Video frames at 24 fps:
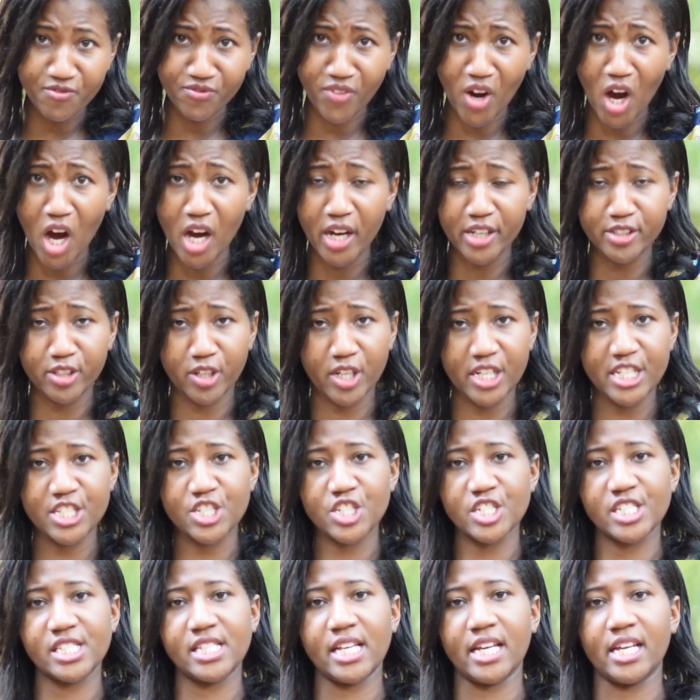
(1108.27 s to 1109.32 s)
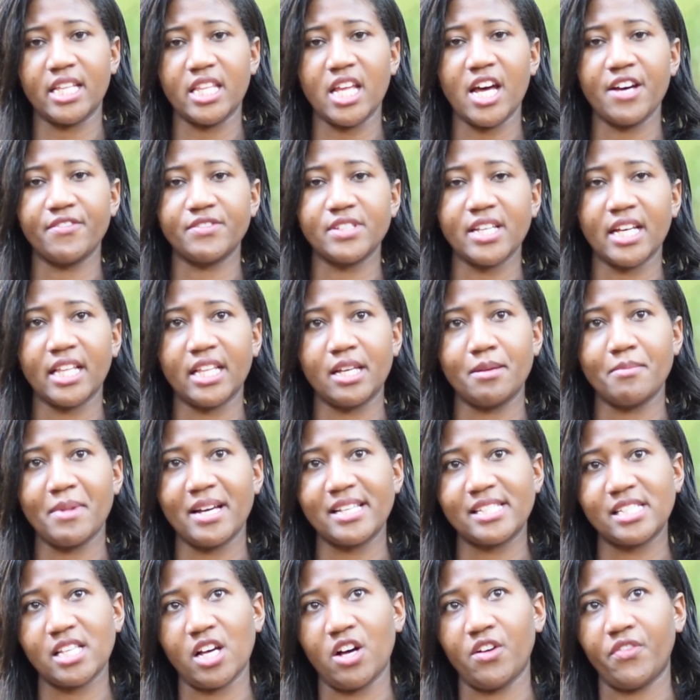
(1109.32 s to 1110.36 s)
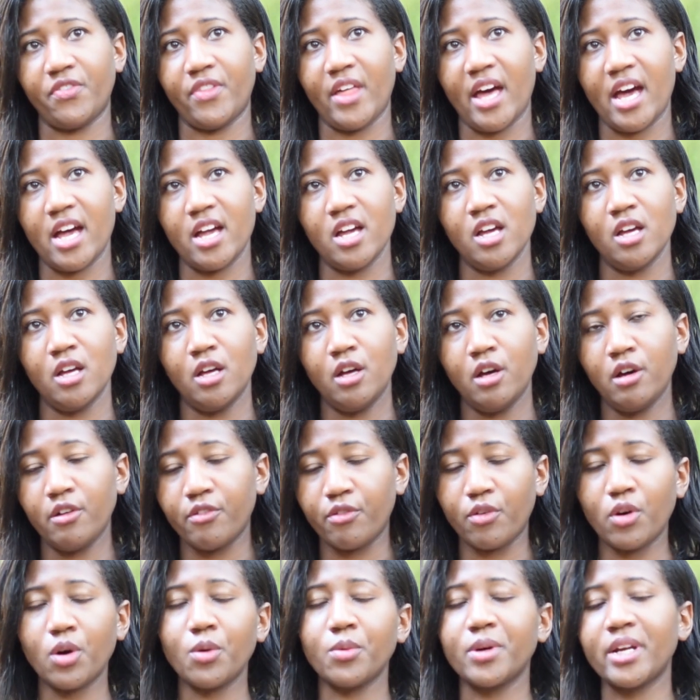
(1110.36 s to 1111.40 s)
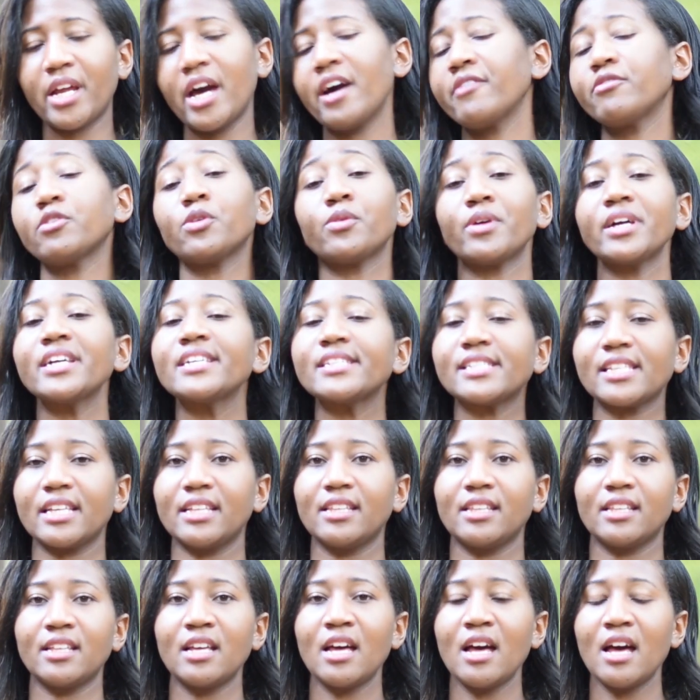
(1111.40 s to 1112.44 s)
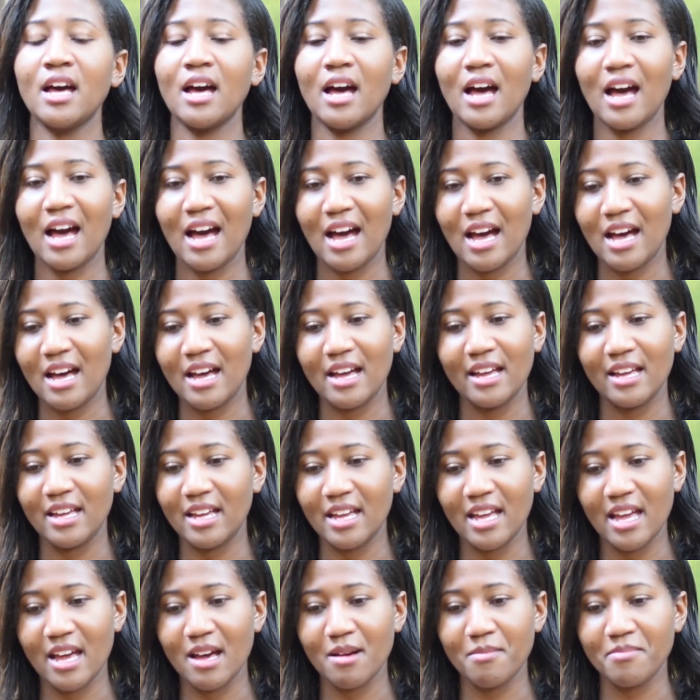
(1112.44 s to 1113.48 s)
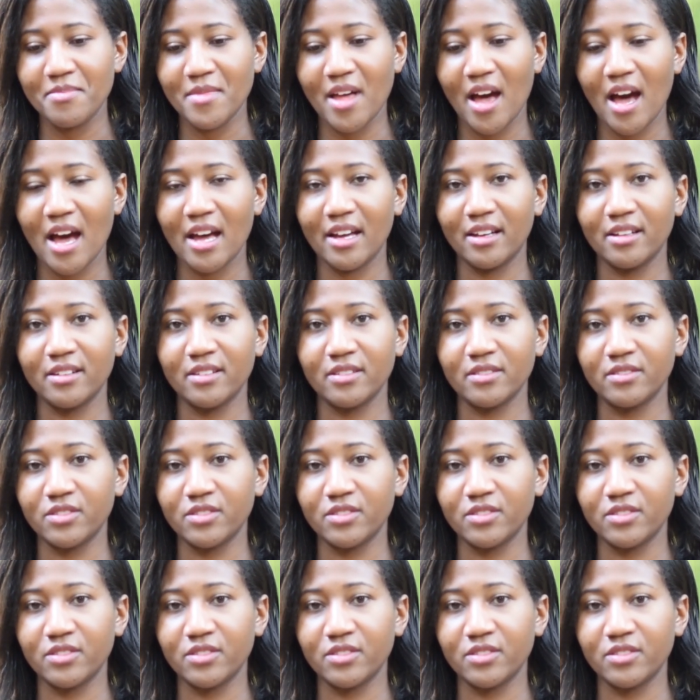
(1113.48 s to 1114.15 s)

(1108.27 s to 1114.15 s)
fun or interesting enough, telling myself that for whatever reason I am not